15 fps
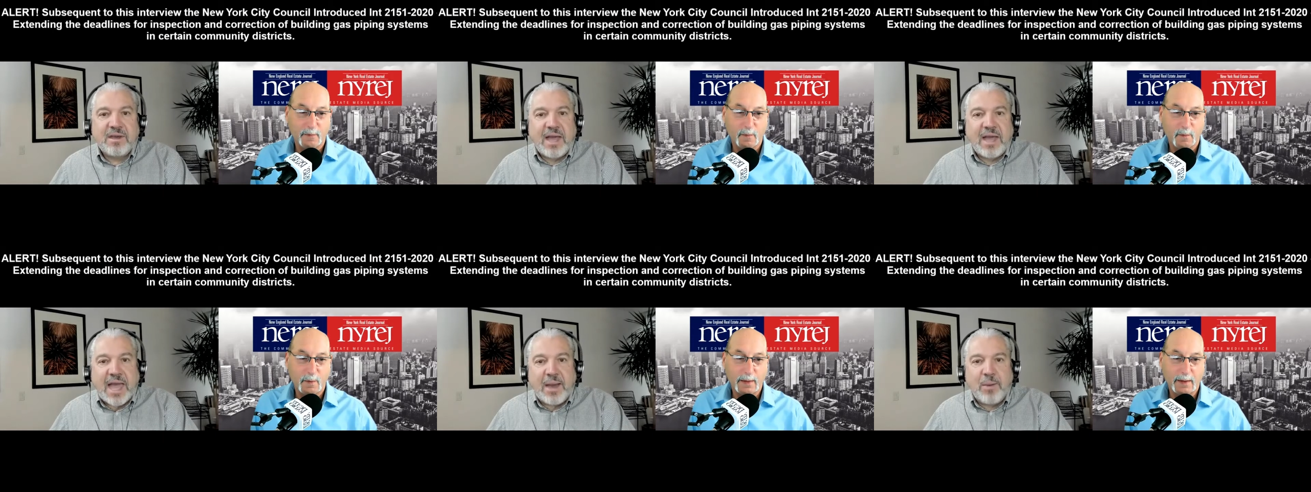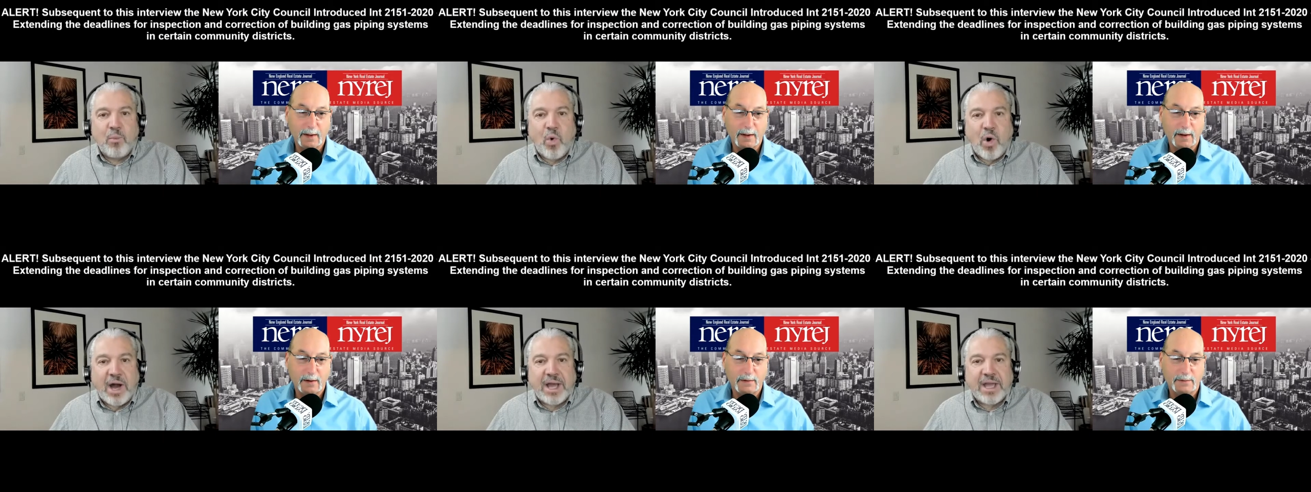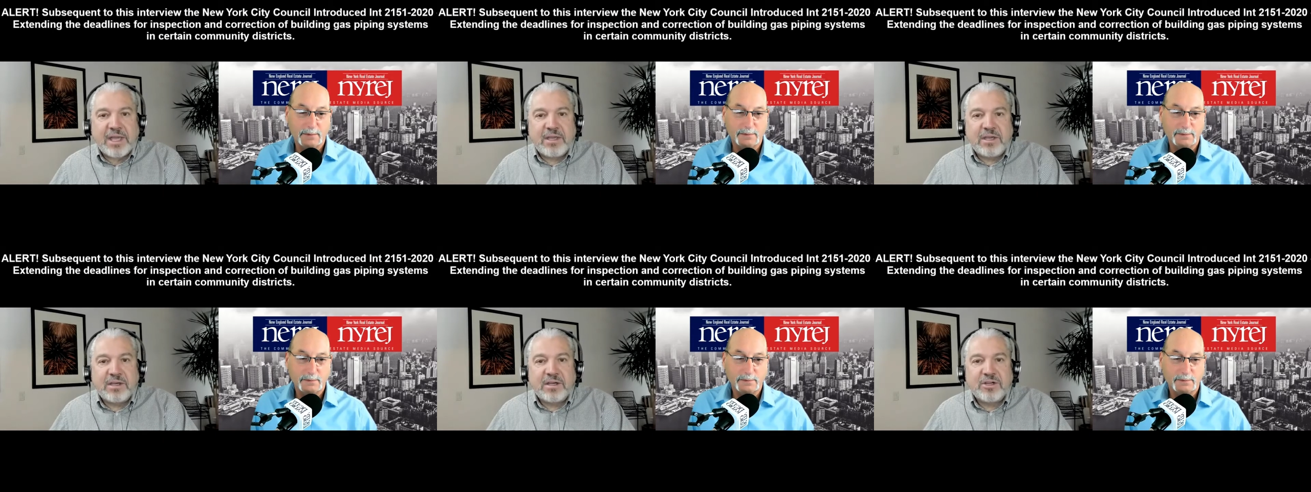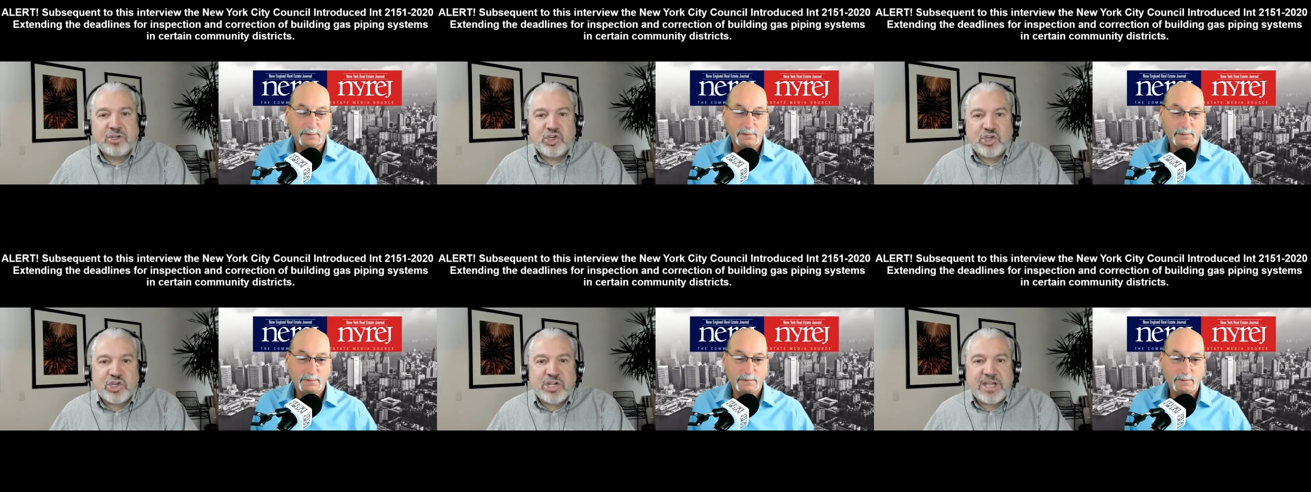
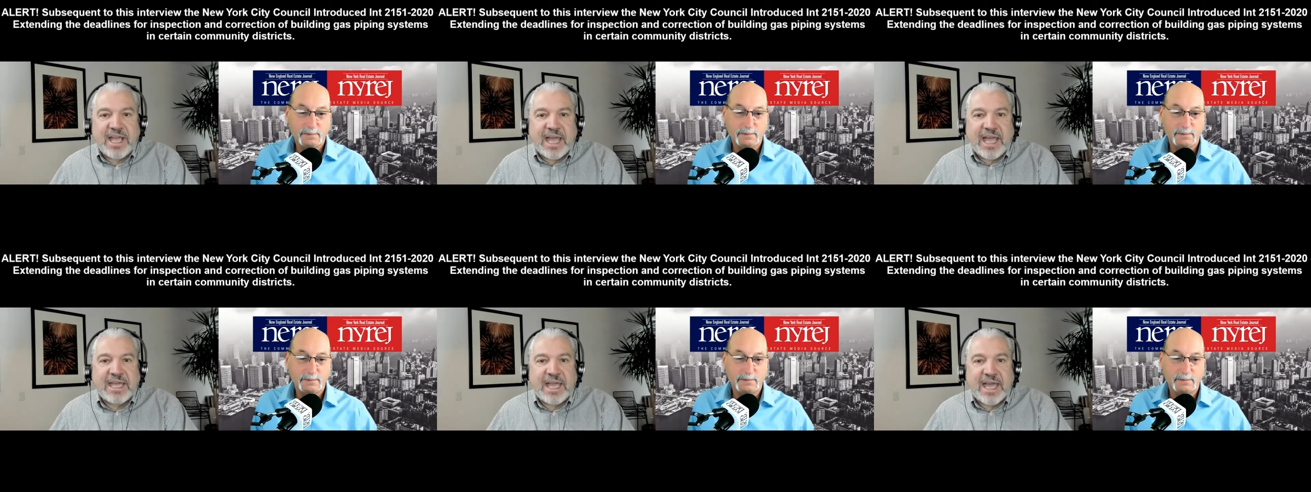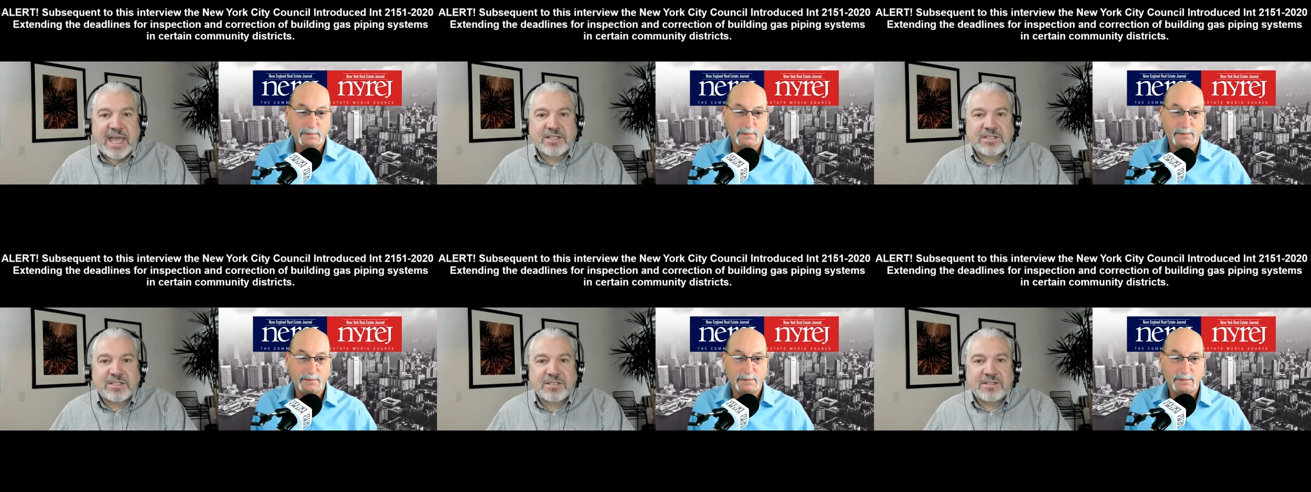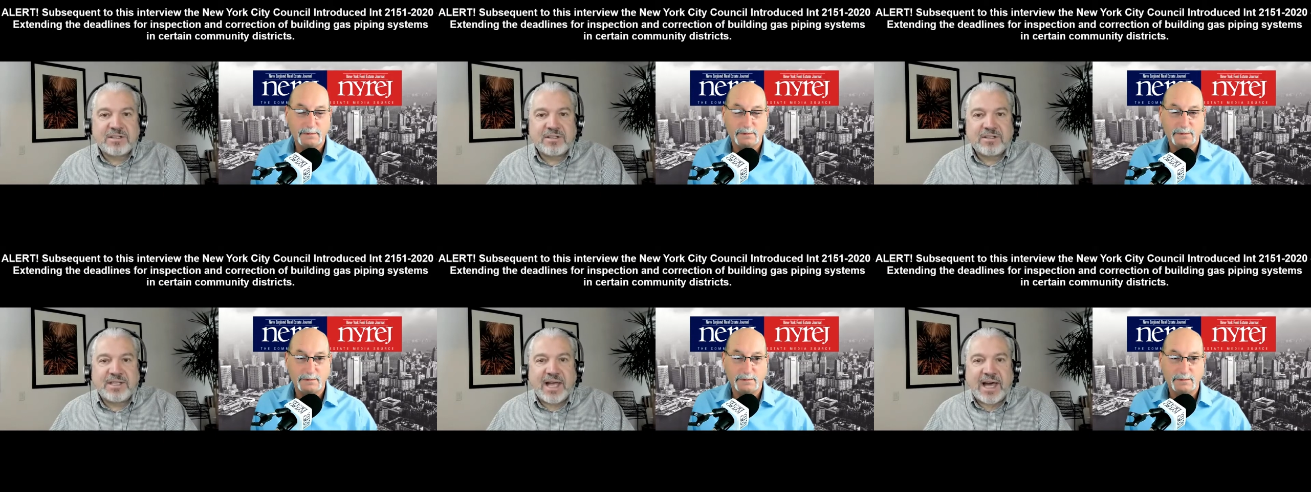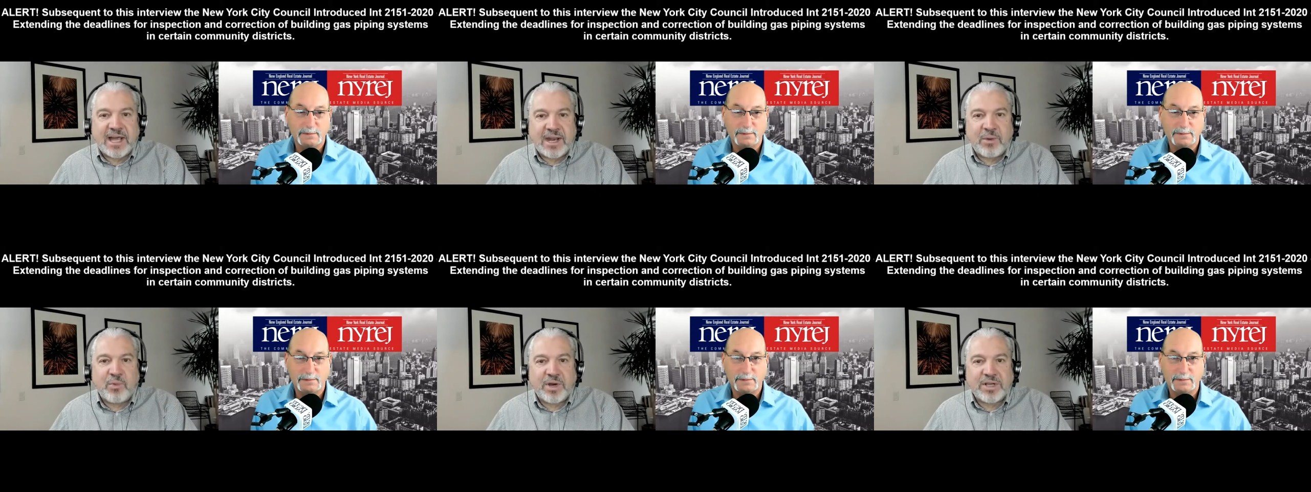Speaker 1: M-Y-G-A-S dot
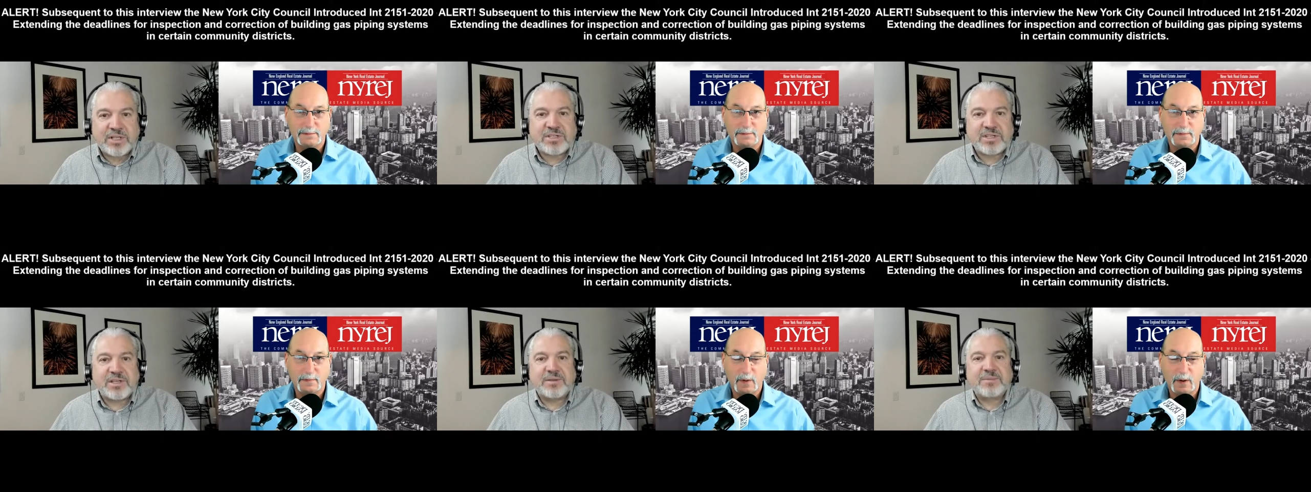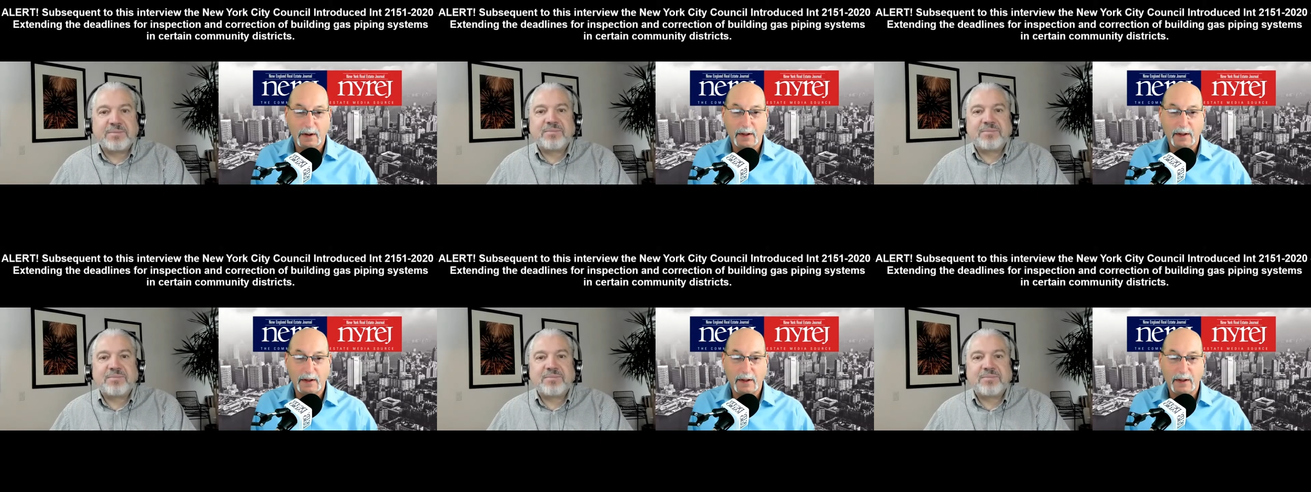N-Y-C.